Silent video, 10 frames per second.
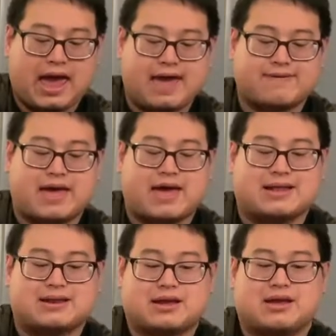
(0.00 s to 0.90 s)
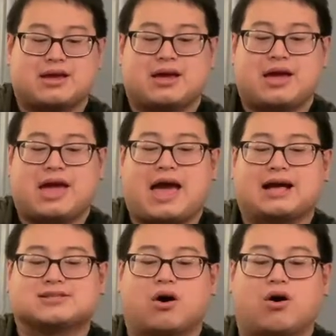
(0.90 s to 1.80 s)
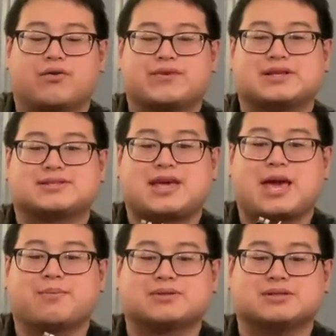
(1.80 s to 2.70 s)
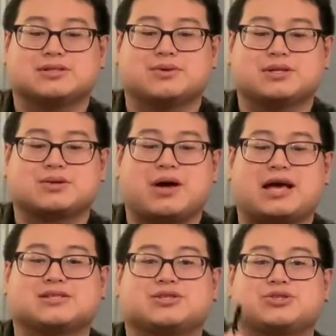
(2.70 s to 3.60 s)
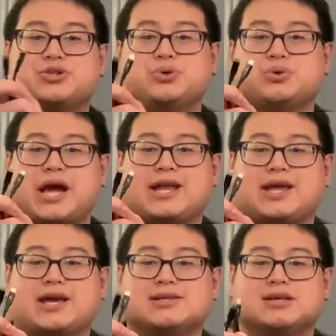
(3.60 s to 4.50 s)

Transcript: and then it has all these cables into it. So it has 2 lightnings